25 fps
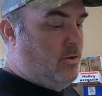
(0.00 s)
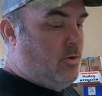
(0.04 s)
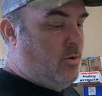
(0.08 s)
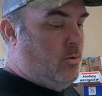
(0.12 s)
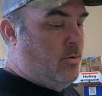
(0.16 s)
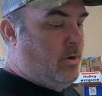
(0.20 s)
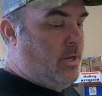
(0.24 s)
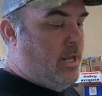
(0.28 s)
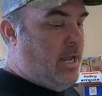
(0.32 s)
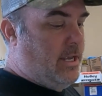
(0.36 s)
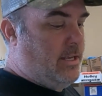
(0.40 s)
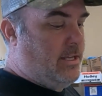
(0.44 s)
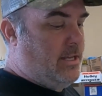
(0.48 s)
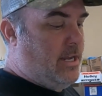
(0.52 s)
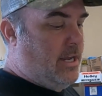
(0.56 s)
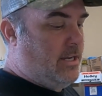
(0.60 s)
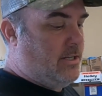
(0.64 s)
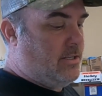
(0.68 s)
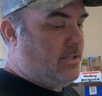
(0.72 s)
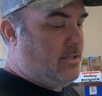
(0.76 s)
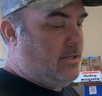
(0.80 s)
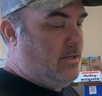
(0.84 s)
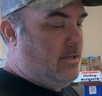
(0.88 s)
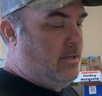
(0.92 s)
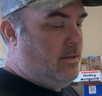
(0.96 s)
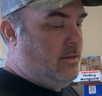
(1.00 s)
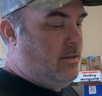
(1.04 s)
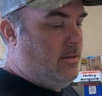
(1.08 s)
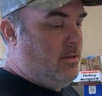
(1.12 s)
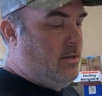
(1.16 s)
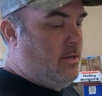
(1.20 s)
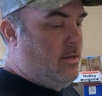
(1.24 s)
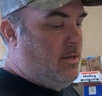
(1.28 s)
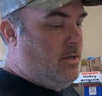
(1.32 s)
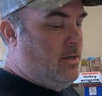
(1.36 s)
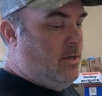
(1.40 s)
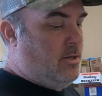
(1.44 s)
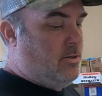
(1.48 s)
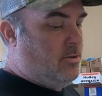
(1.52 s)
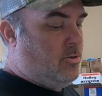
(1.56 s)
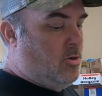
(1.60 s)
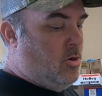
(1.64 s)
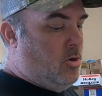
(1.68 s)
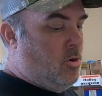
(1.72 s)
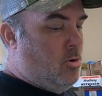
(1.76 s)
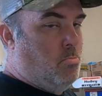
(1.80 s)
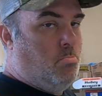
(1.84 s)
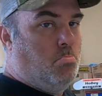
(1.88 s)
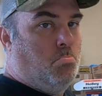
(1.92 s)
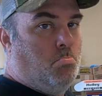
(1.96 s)
doing that test.
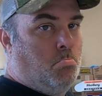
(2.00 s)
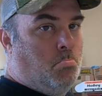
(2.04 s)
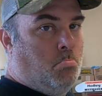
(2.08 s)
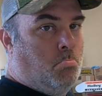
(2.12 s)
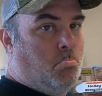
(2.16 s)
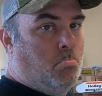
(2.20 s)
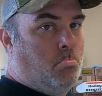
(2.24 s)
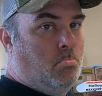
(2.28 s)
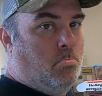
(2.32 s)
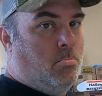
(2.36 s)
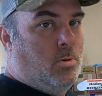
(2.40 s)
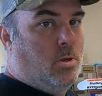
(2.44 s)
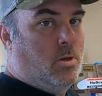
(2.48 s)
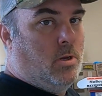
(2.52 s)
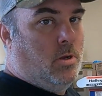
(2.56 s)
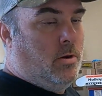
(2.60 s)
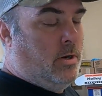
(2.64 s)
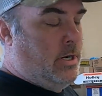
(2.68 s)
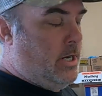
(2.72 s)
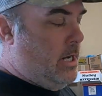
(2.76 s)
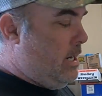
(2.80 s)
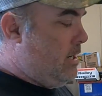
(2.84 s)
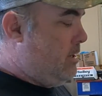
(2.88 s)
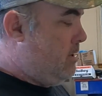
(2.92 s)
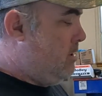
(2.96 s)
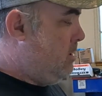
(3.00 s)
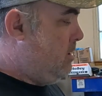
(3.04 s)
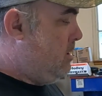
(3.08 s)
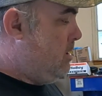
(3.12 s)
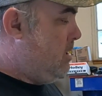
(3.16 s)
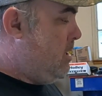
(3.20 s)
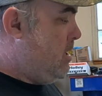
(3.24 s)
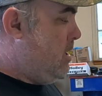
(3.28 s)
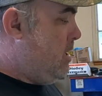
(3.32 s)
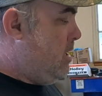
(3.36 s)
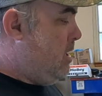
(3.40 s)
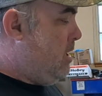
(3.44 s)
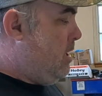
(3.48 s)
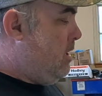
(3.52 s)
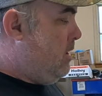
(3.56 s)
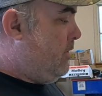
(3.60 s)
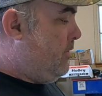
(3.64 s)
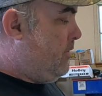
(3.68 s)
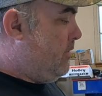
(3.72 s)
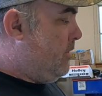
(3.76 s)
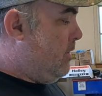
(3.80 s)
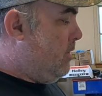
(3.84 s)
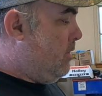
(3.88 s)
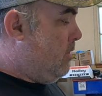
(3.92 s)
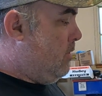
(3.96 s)
So, okay.
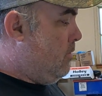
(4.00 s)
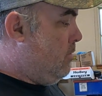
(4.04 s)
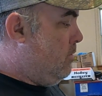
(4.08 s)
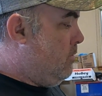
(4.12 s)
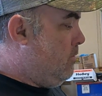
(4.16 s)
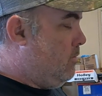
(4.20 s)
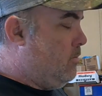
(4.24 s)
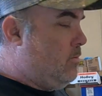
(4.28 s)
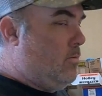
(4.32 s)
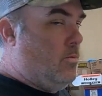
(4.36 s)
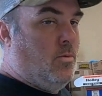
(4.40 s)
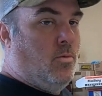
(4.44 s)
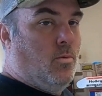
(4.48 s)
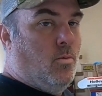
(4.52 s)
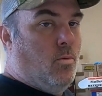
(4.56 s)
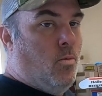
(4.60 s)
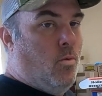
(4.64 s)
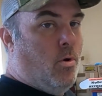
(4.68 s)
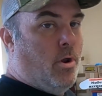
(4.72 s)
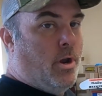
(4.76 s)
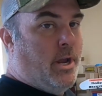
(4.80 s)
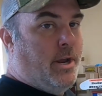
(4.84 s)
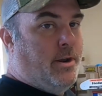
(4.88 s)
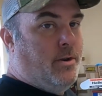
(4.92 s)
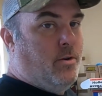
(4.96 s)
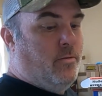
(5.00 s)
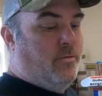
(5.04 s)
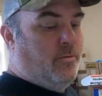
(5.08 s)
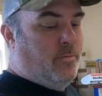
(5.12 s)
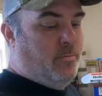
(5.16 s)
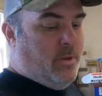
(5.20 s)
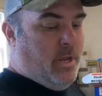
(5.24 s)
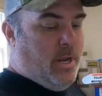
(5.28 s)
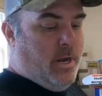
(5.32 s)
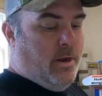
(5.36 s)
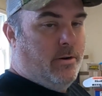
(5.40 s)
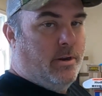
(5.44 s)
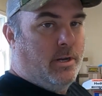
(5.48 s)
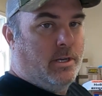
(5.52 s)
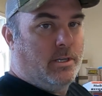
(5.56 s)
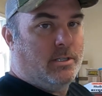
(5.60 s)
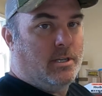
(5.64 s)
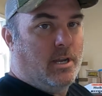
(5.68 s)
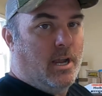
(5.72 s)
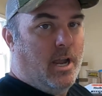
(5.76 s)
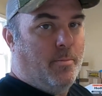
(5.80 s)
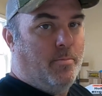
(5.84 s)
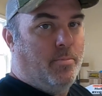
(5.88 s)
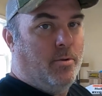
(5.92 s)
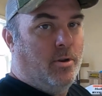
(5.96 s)
So what I do from there
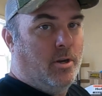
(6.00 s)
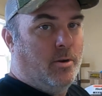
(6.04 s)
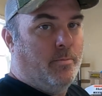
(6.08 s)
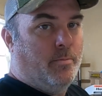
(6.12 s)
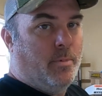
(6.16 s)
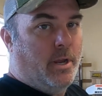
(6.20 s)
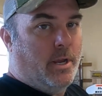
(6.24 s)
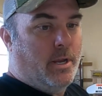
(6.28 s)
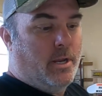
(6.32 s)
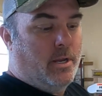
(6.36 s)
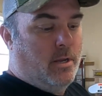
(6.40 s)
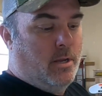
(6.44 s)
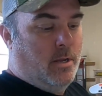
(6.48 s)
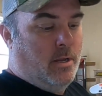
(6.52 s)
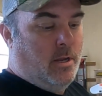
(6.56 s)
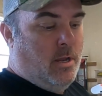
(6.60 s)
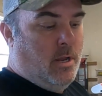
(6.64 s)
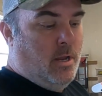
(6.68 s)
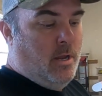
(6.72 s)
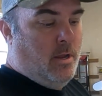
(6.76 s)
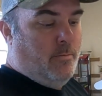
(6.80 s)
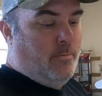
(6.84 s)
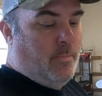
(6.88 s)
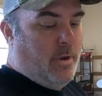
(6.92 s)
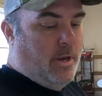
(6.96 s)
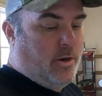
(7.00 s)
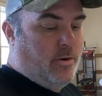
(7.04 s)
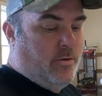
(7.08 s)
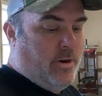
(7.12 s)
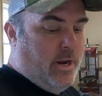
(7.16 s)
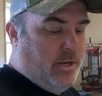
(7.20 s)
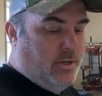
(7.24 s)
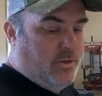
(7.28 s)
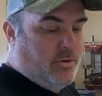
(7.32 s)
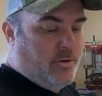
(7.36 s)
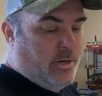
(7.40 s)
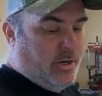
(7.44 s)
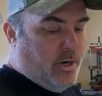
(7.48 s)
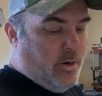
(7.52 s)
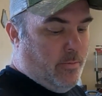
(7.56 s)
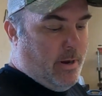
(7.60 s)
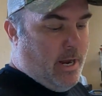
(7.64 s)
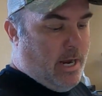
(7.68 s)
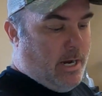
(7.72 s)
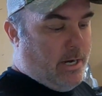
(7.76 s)
is I plug my crank trigger